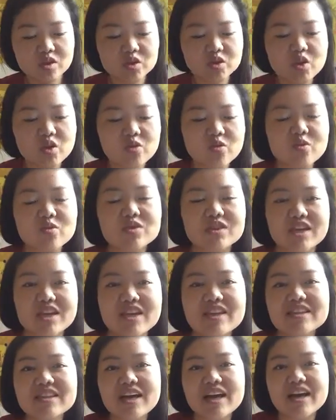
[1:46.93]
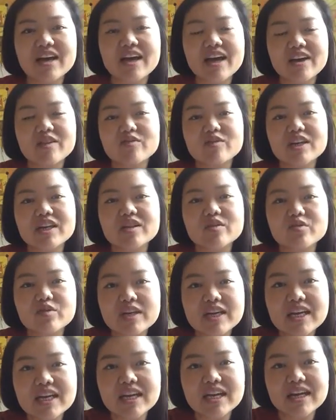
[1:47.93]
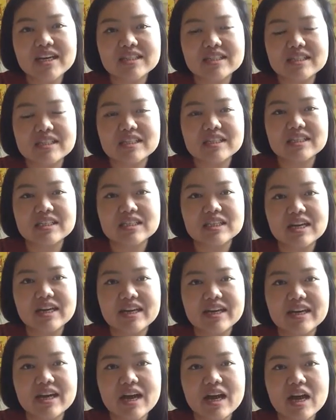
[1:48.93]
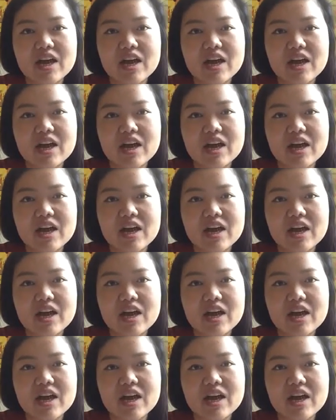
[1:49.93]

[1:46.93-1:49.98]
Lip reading: So then I really realized it's like